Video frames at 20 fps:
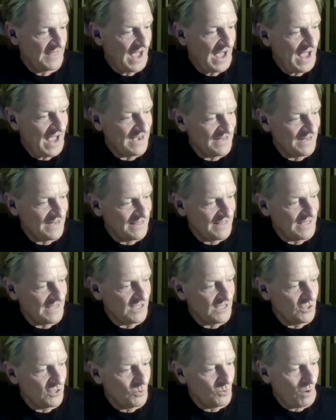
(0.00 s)
The idea
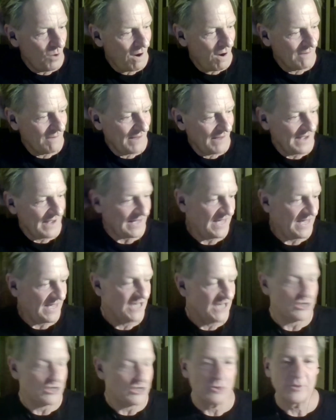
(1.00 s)
that you are like
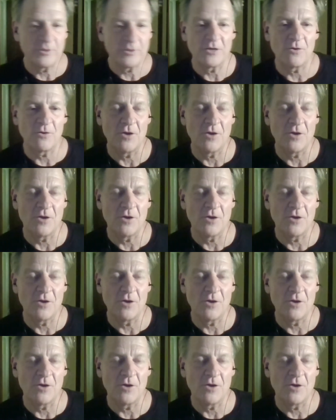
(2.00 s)
issuing